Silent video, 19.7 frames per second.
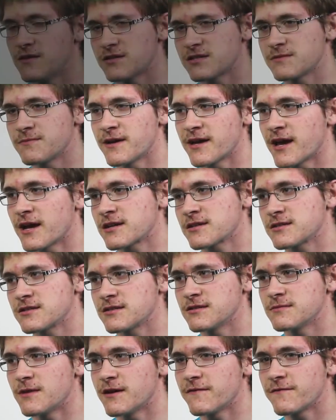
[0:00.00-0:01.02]
This is my
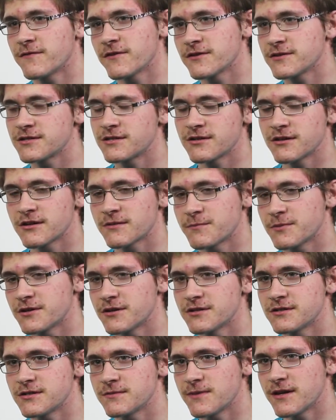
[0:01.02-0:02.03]
actually my first year
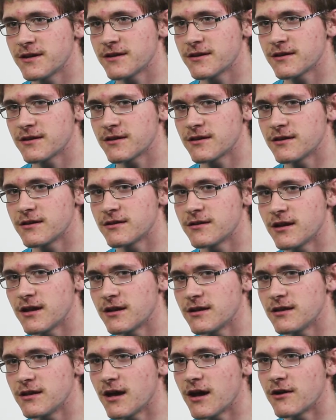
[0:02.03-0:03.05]
participating in
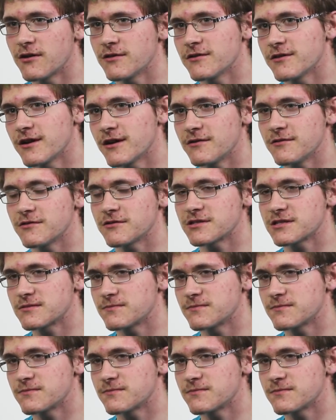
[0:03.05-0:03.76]
any other Outlook